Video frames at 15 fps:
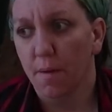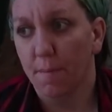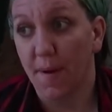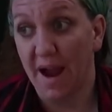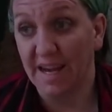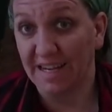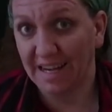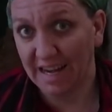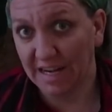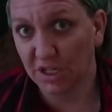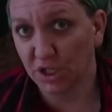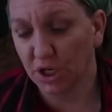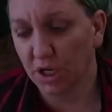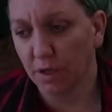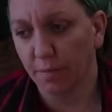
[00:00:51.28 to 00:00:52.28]
by
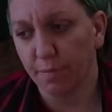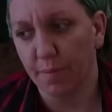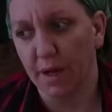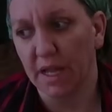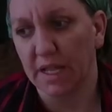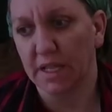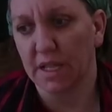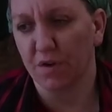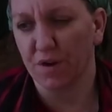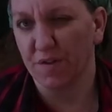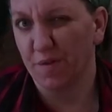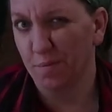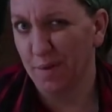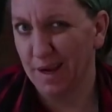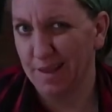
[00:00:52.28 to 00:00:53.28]
nature, but they're
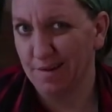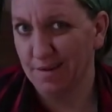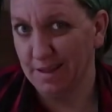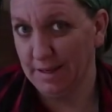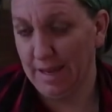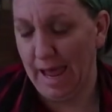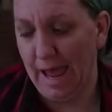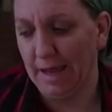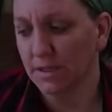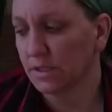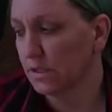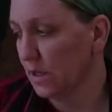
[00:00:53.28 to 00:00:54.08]
even paler than that.